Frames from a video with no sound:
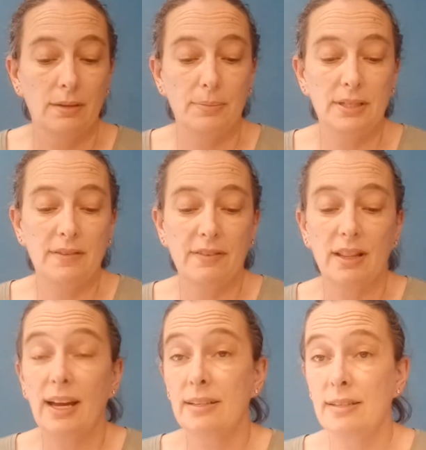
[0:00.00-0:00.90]
bits of
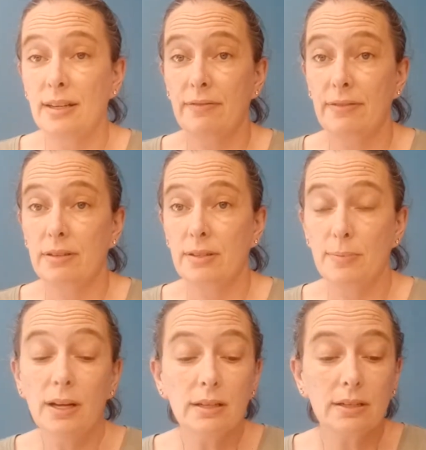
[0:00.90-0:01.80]
elastic for a
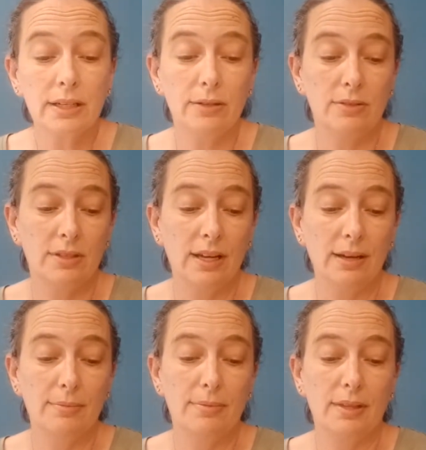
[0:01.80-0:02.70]
smaller
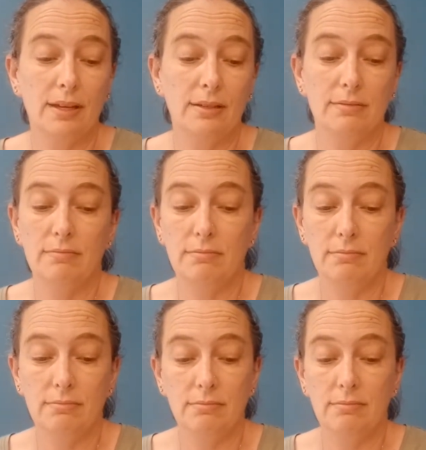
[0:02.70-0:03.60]
Q-snap that
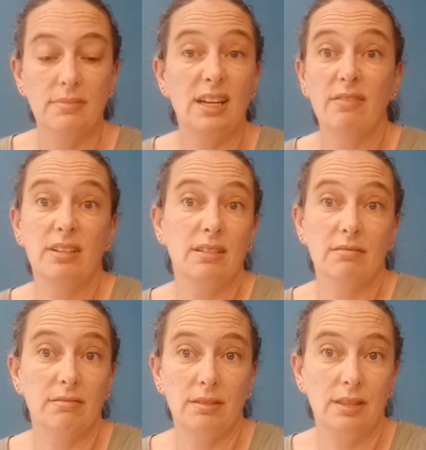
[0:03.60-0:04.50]
no, I
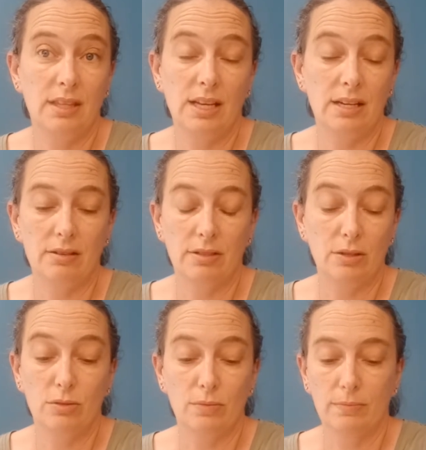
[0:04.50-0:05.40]
don't think I'll
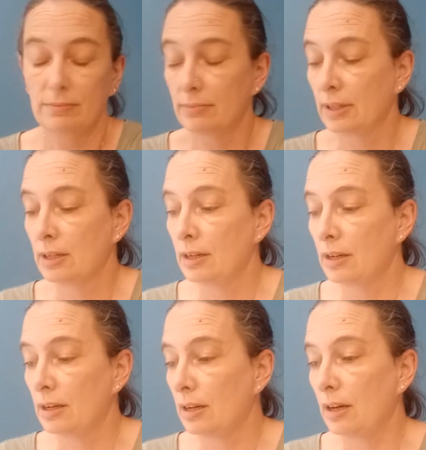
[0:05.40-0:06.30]
use
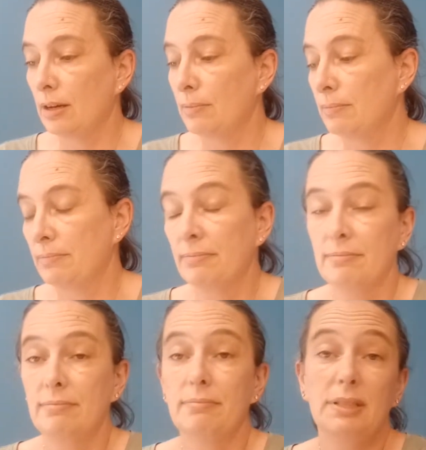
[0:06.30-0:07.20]
them.
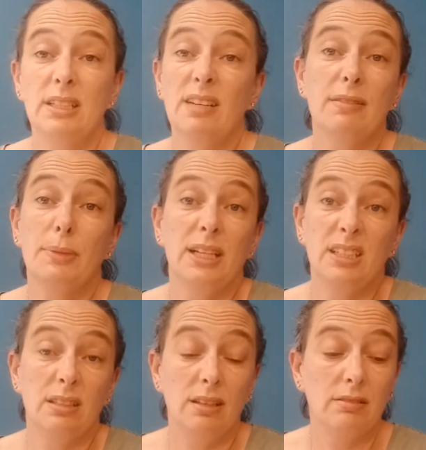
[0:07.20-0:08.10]
But never
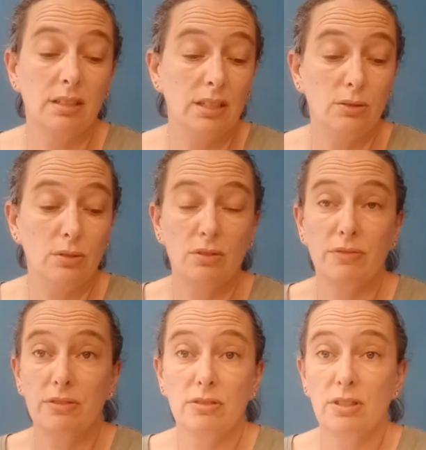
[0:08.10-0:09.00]
mind, they'll get used
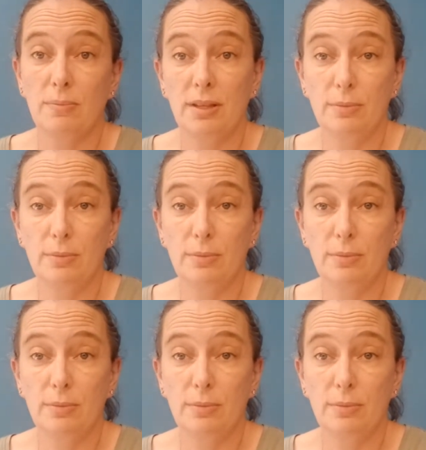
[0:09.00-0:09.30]
for some other